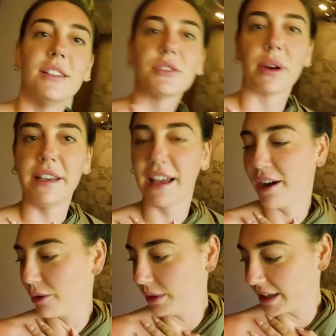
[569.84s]
So right now
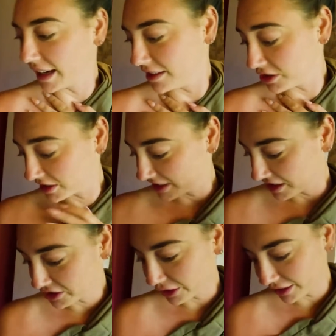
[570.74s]
we can just
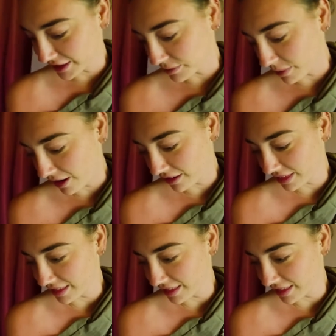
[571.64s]
enjoy this bath